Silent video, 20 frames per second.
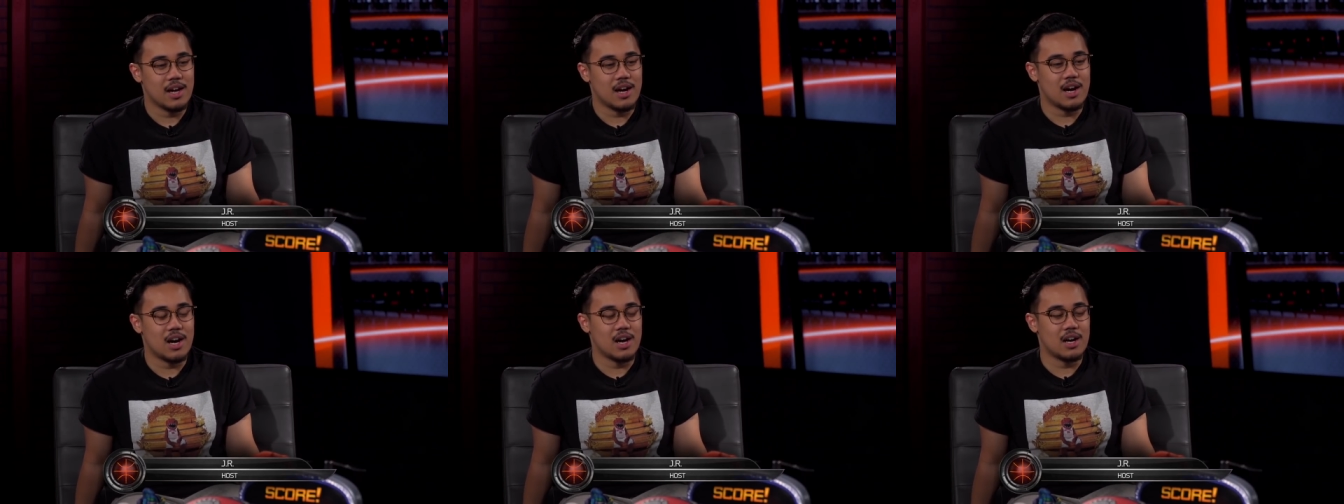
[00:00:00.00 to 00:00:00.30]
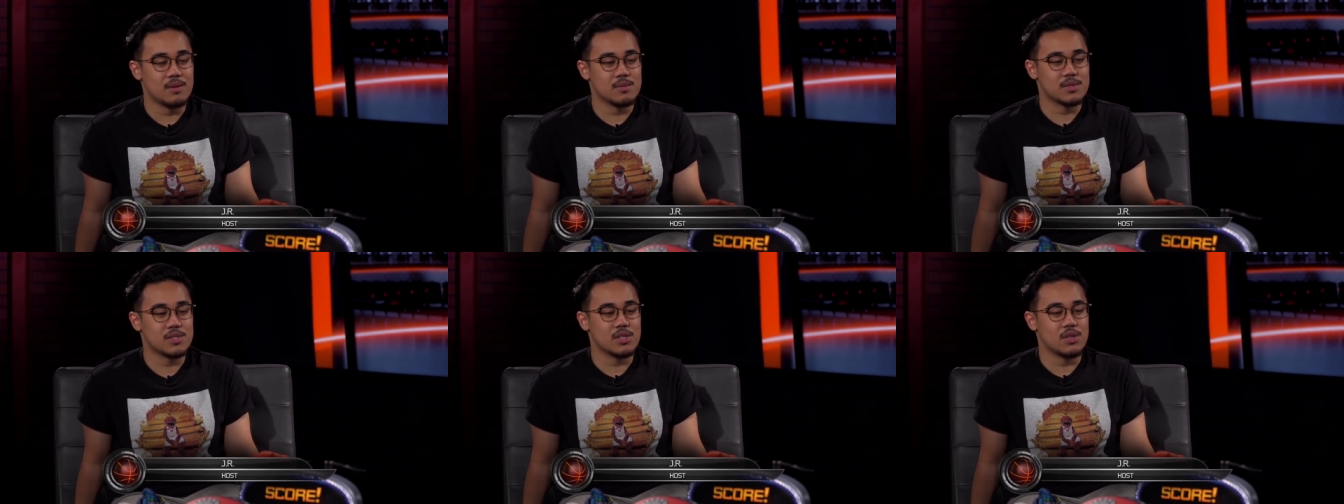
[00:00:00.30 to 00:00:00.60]

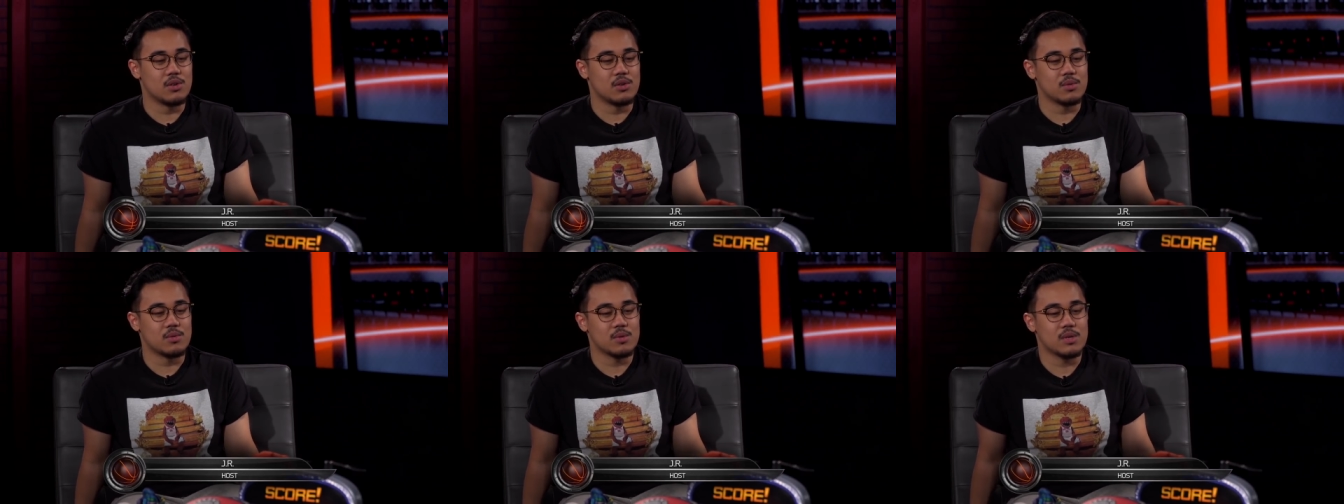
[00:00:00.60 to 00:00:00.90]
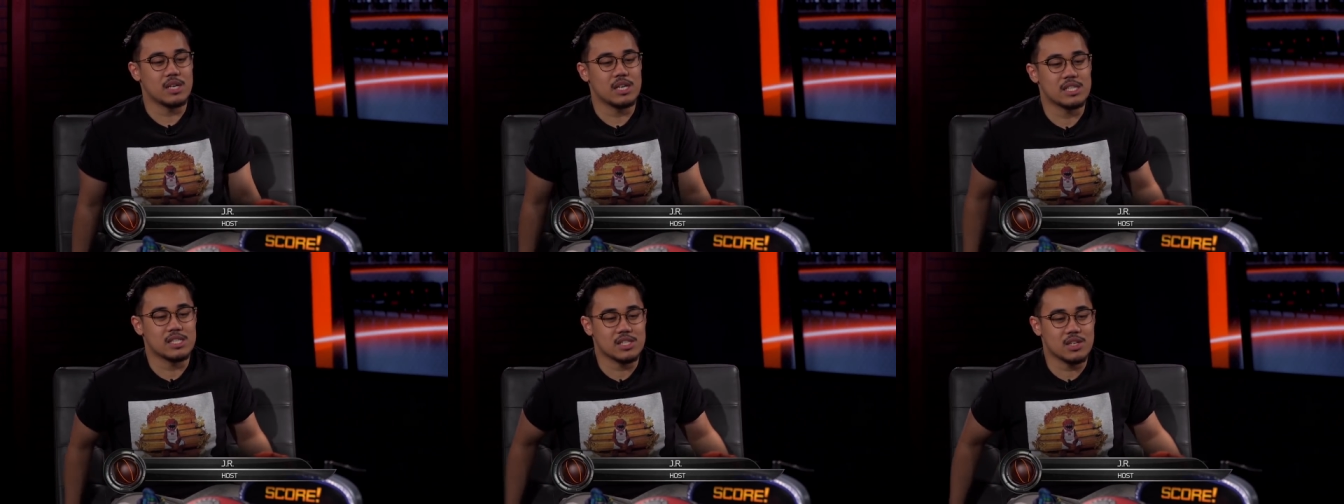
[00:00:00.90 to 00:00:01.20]
Um, so
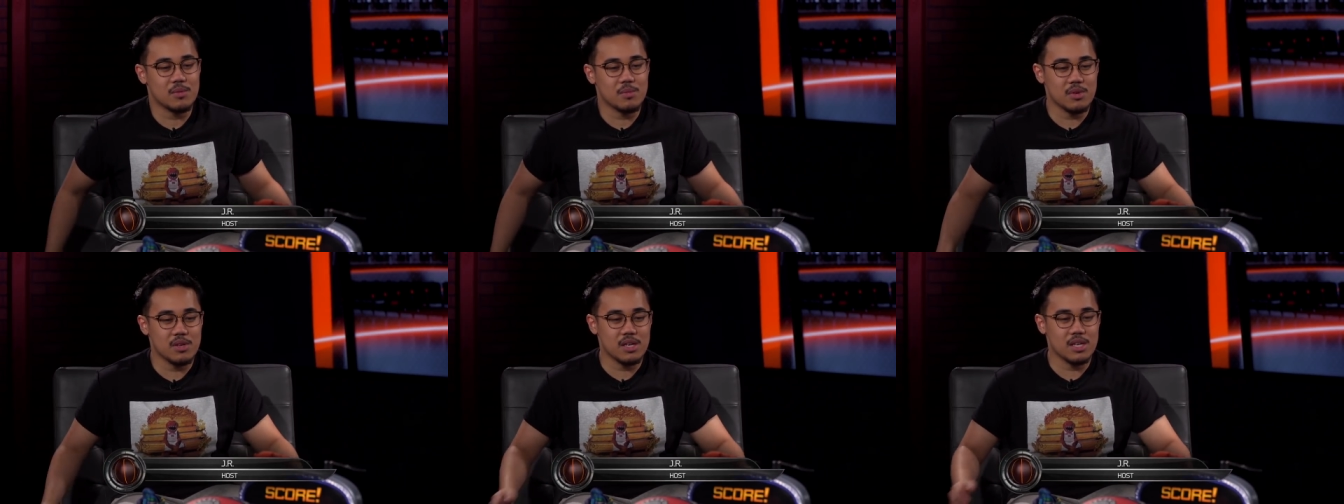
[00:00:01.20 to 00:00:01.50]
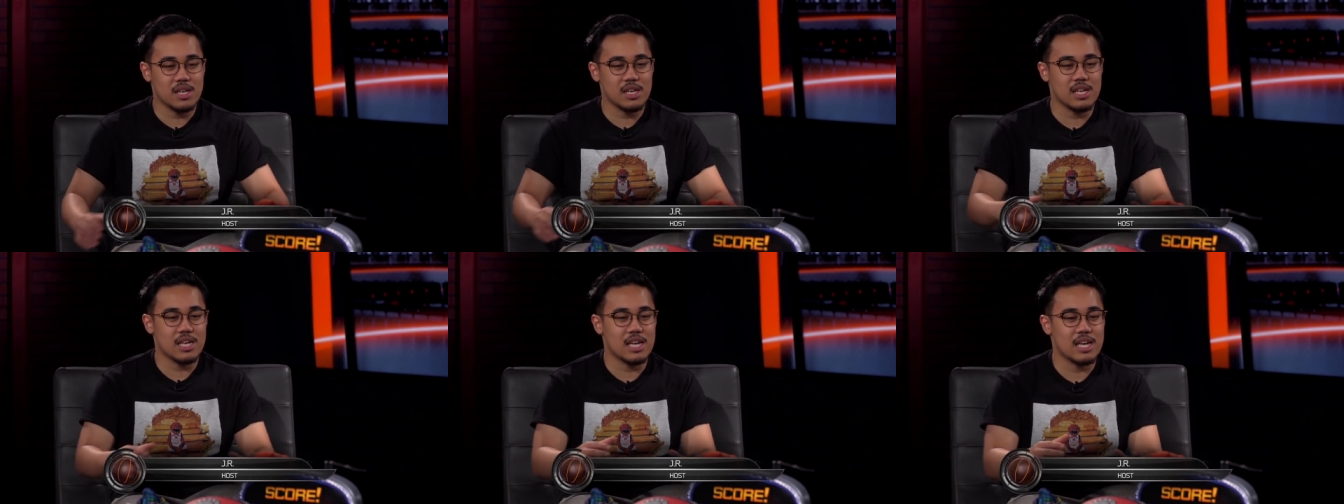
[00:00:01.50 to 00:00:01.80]
it's gonna
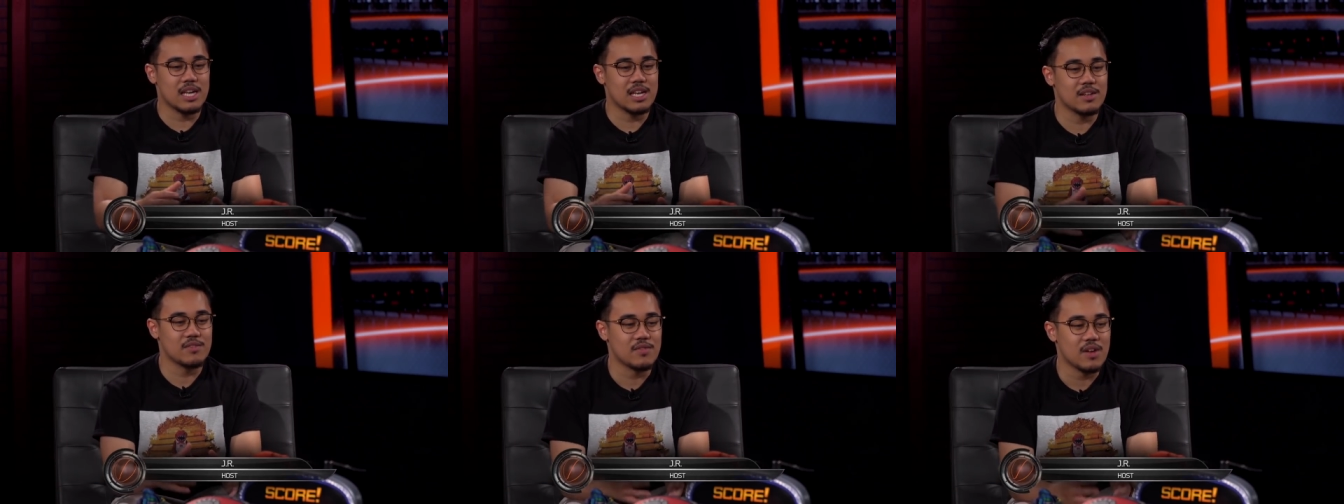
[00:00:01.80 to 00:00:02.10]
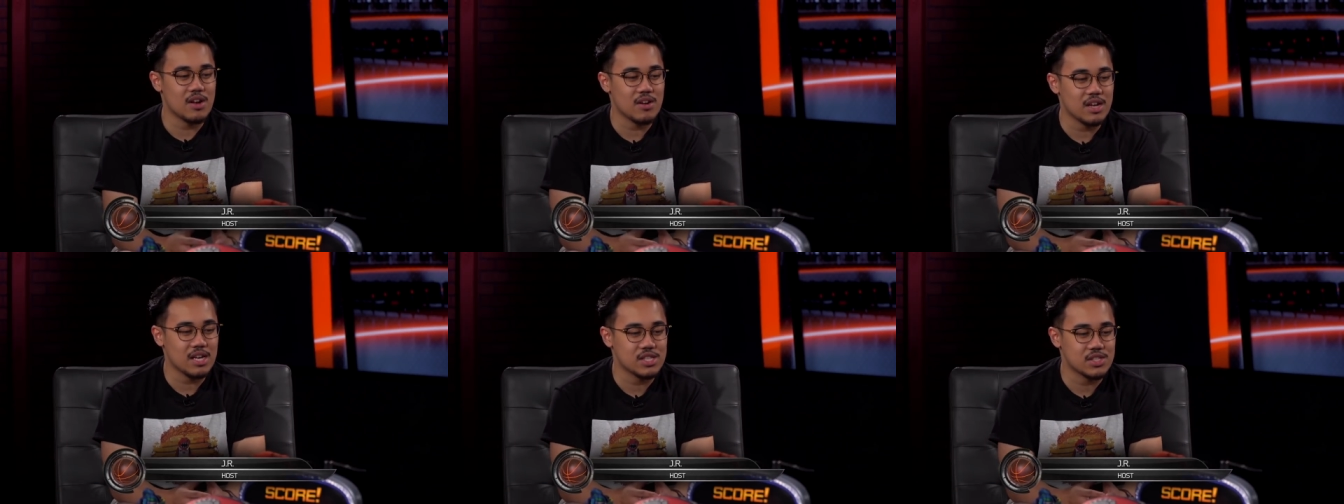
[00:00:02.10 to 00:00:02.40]
be a
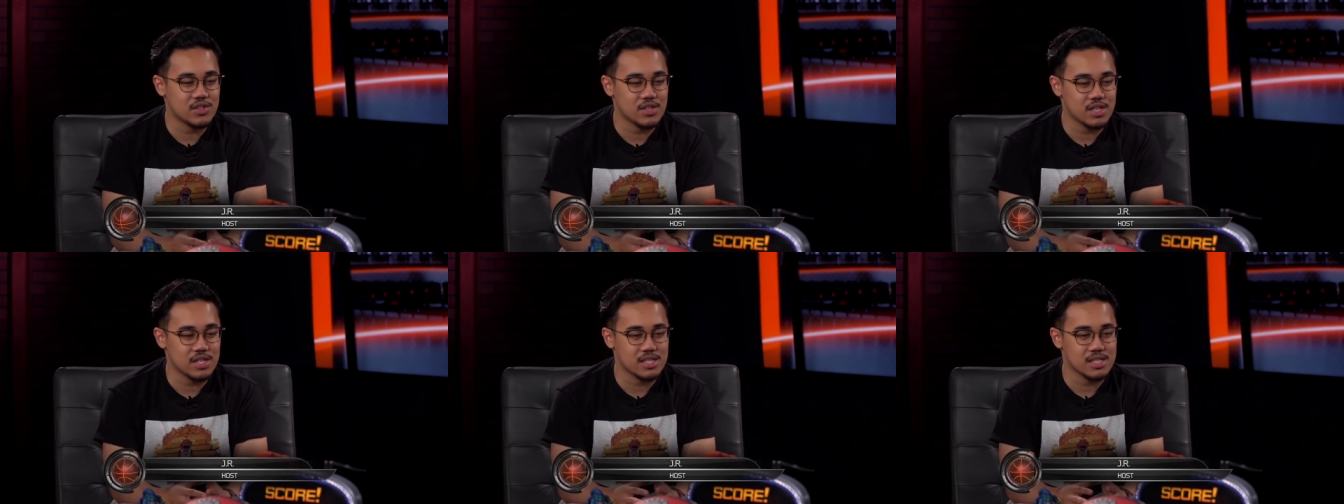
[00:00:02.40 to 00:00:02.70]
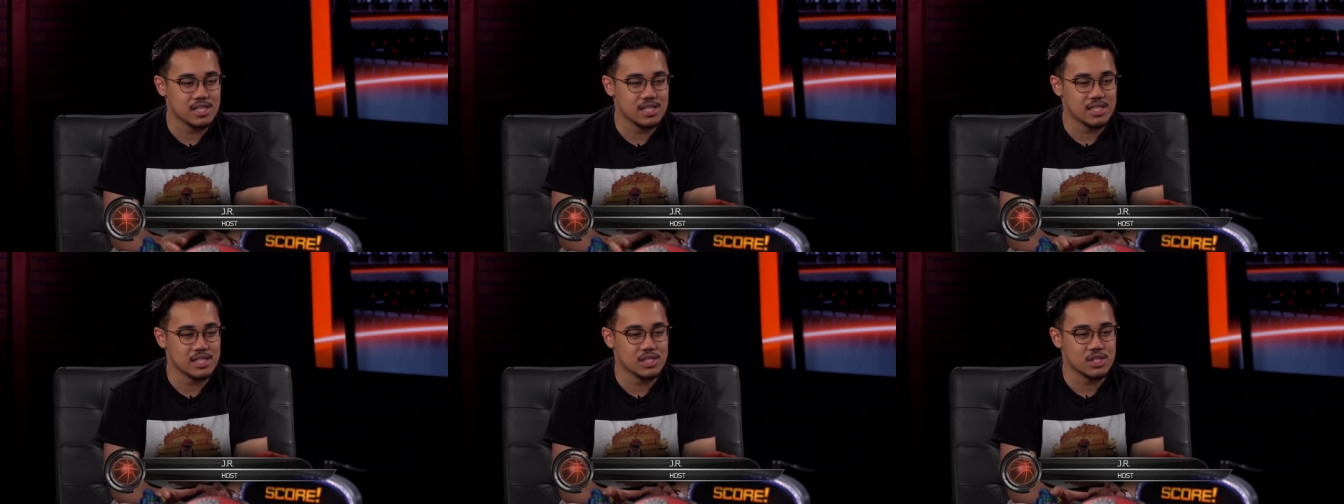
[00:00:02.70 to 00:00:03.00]
very intriguing
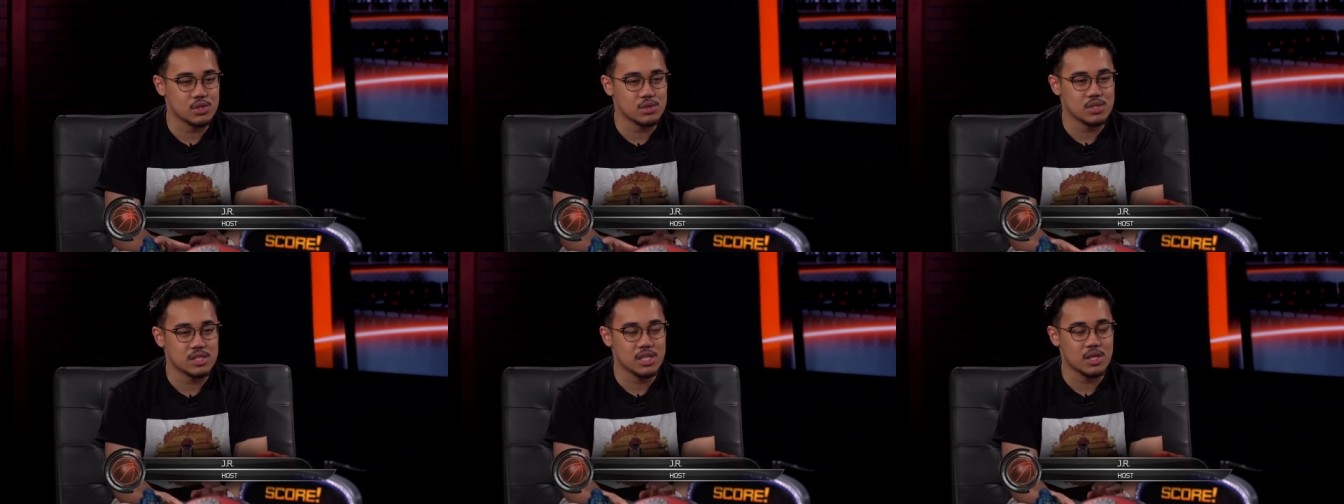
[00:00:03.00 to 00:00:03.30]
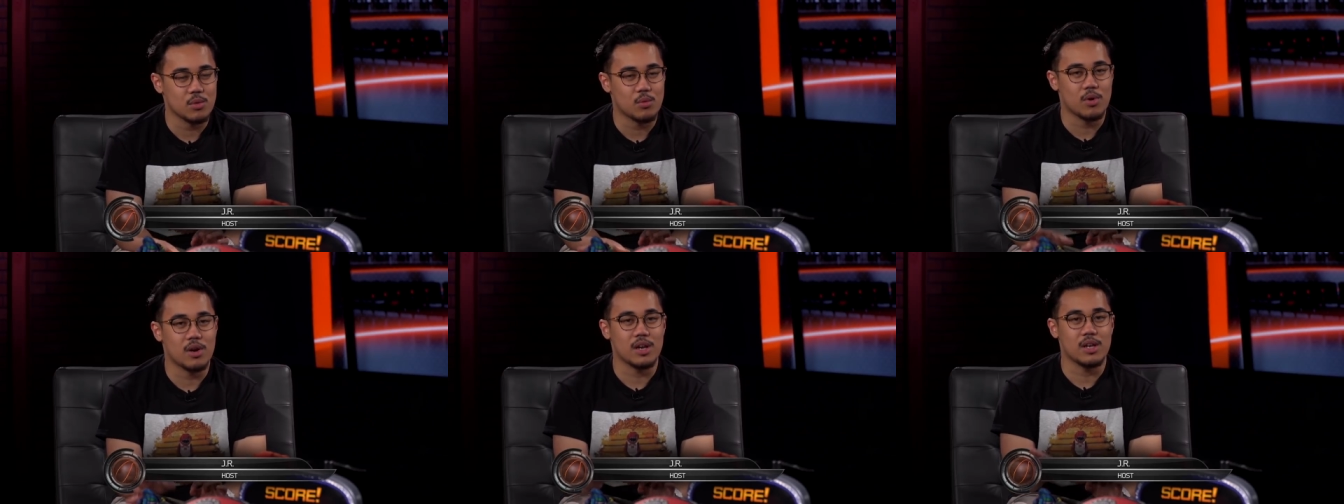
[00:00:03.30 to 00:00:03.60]
season to
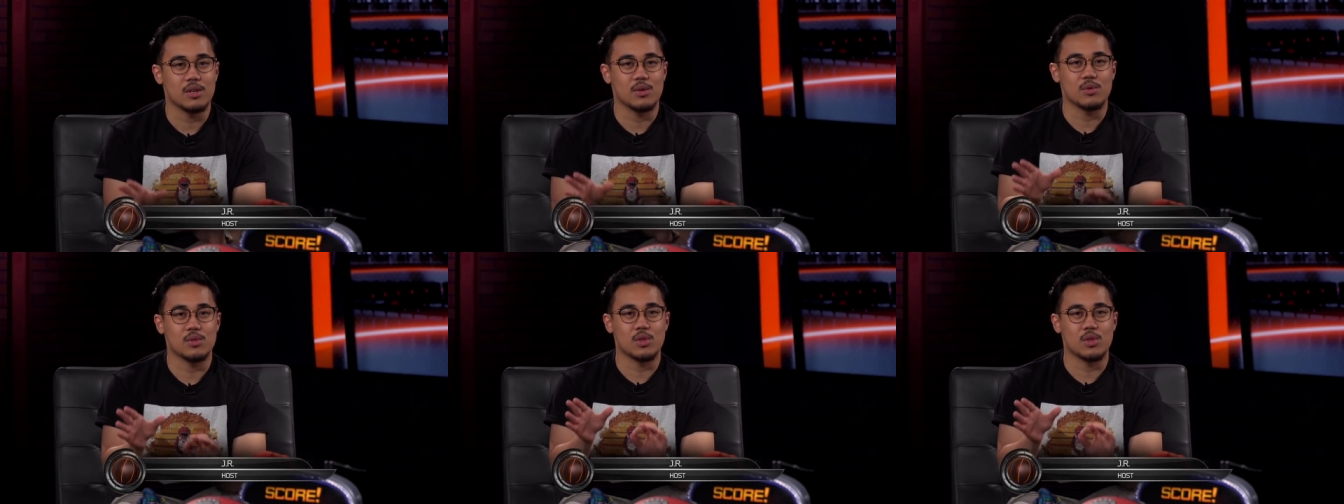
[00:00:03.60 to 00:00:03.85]
see what